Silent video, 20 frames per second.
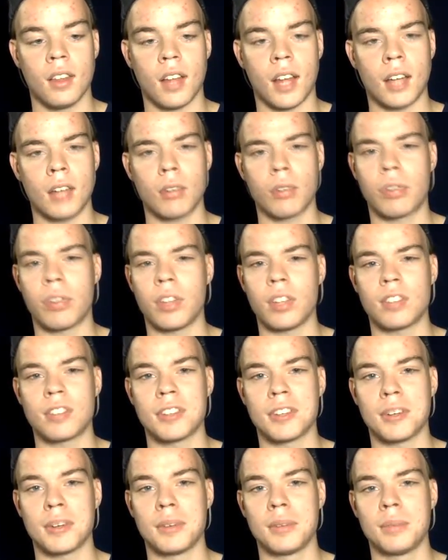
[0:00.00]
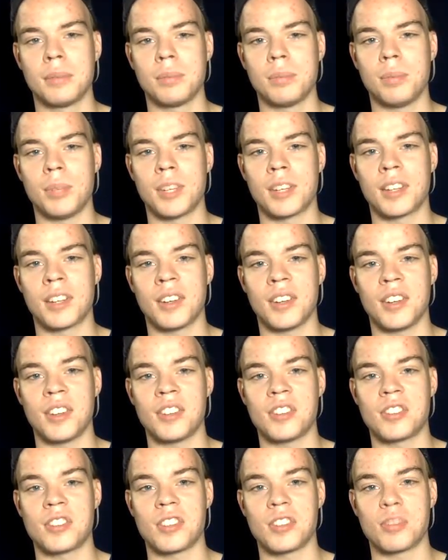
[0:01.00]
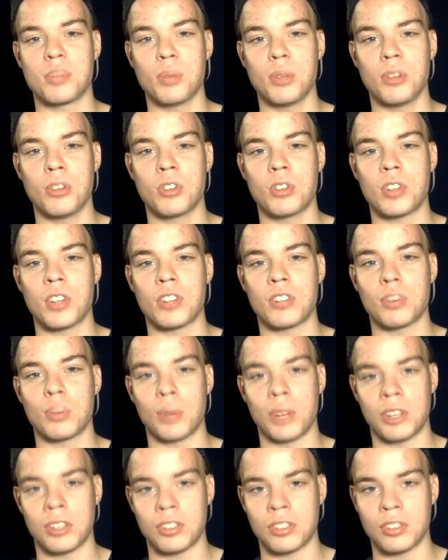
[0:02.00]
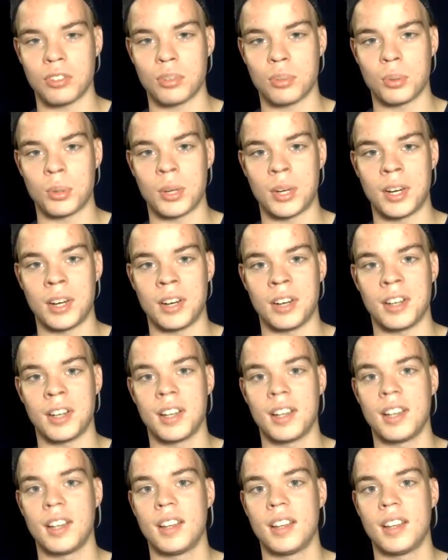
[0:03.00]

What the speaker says: I don't think so, because it's one of those situations where,